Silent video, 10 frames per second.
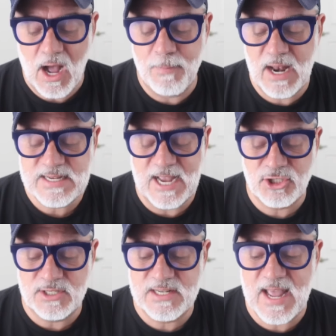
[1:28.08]
uh,
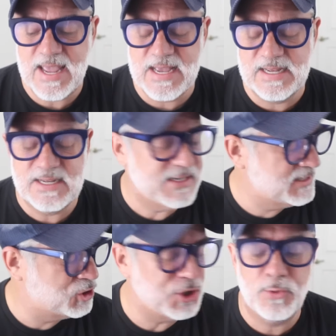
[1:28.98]
meditation. Today
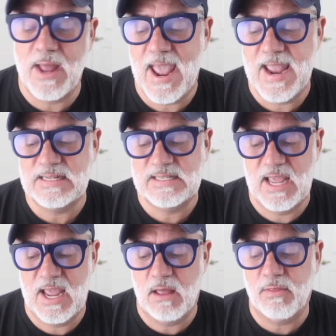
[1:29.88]
is June
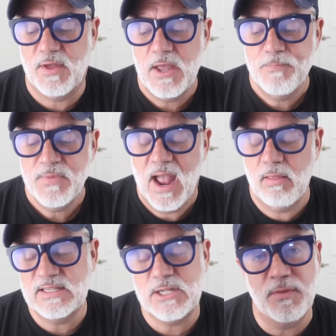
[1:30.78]
eighteenth,
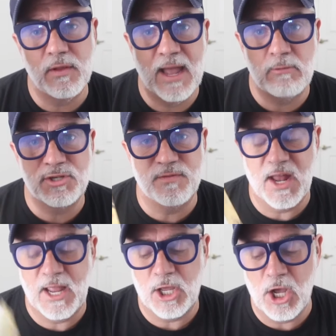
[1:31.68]
and let's go in the language of
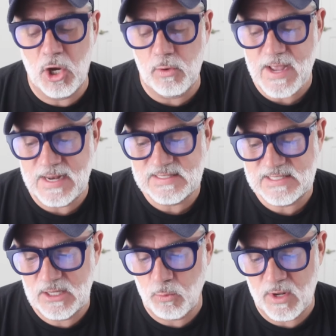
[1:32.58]
letting go and
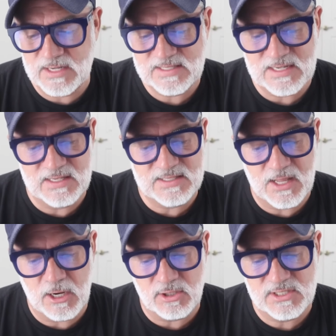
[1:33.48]
see what it says
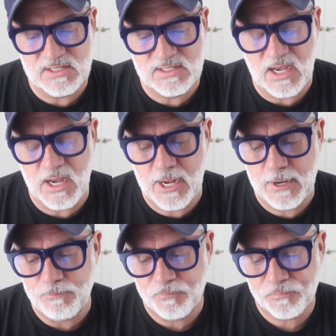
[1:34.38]
in here
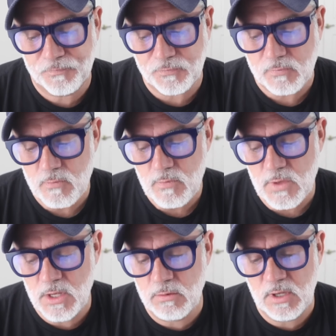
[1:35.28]
today.
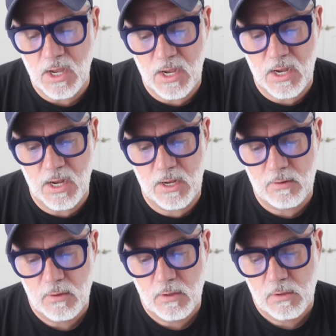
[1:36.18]

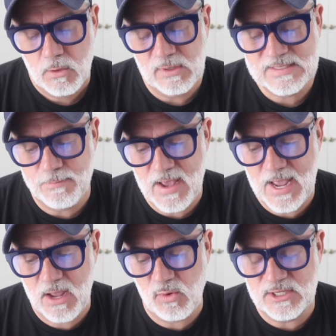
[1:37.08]
Okay, went to
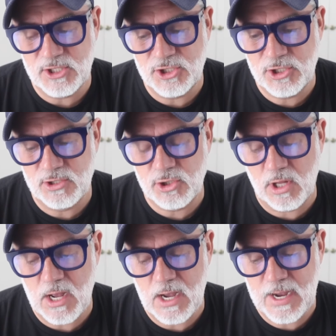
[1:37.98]
May, went to Ju-
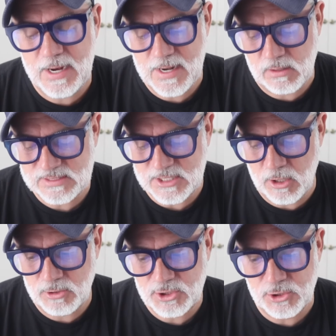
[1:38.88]
July, now let's
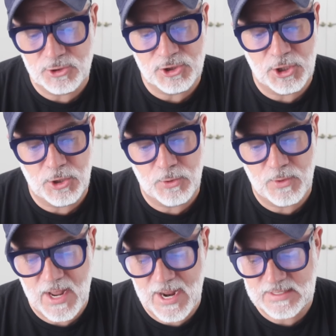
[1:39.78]
go to
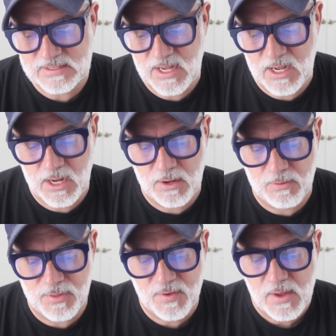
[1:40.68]
June eighteenth.